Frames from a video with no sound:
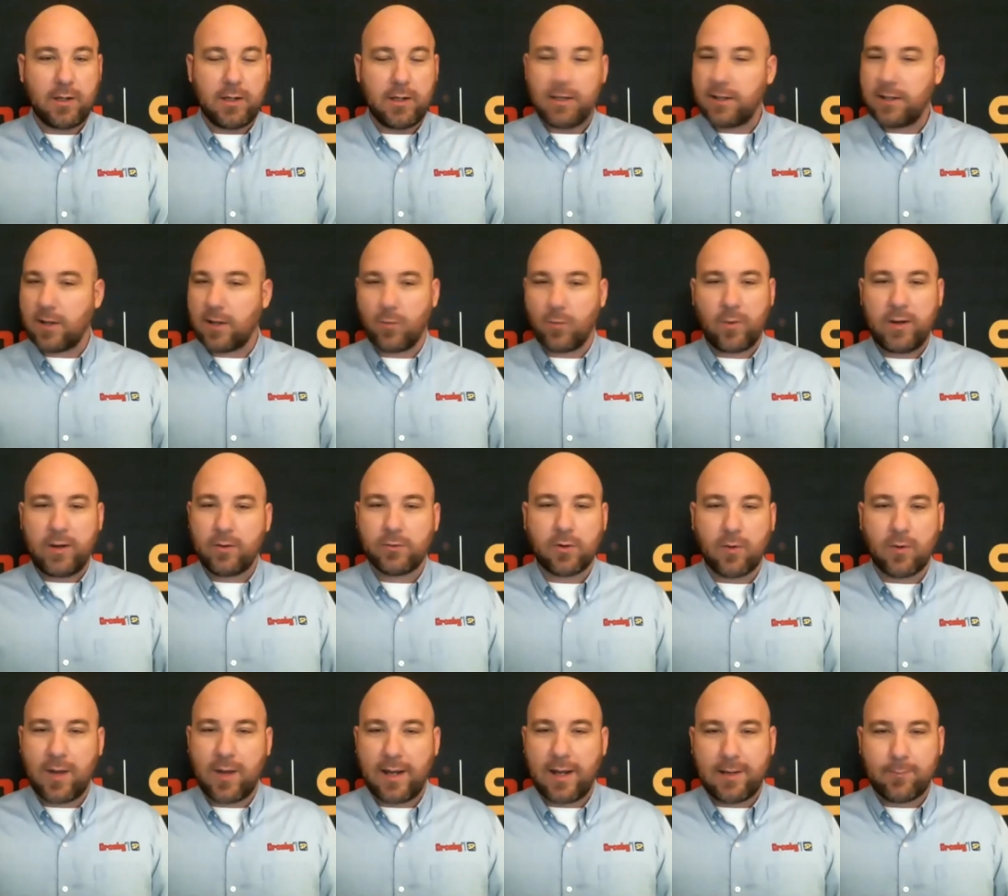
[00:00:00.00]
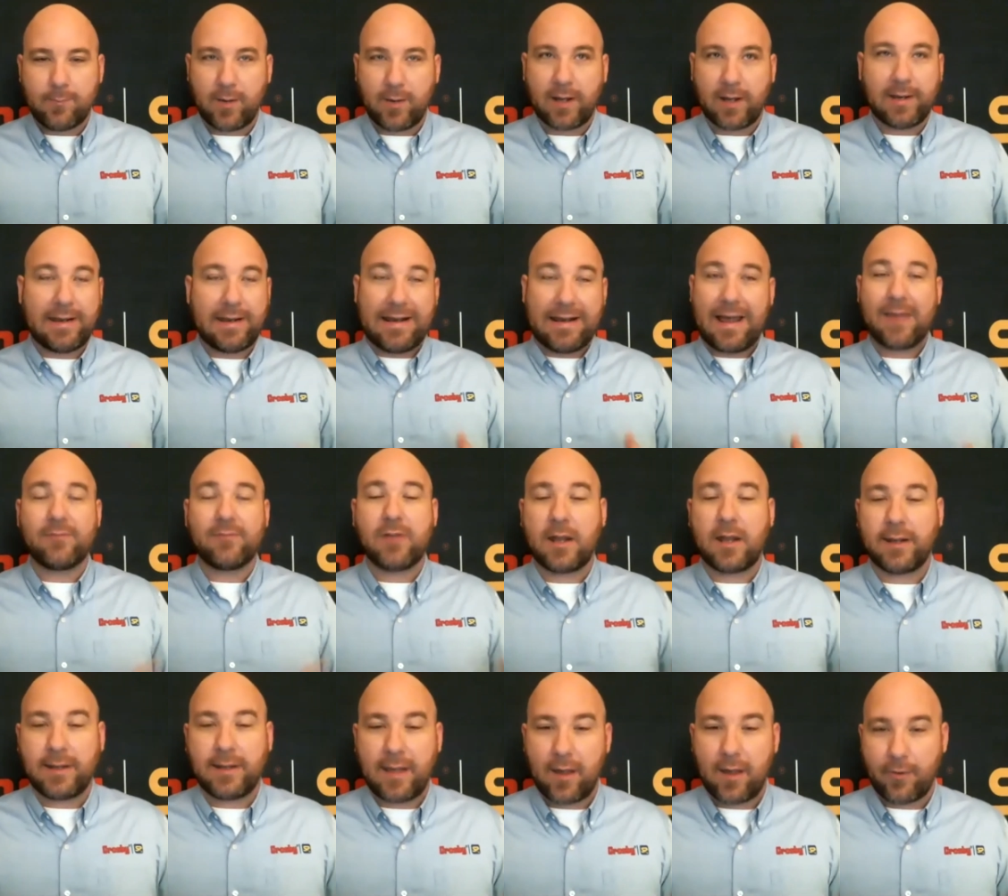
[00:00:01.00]
Now we don't know anybody, and I've not
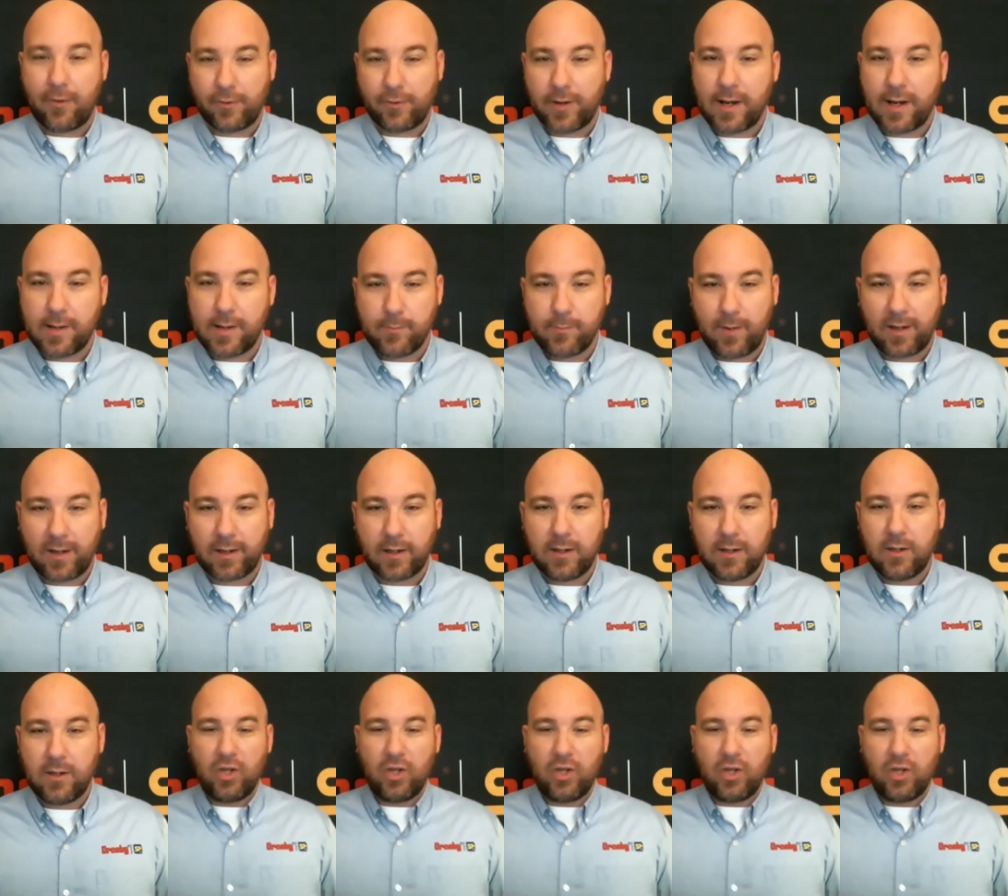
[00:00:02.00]
encountered anybody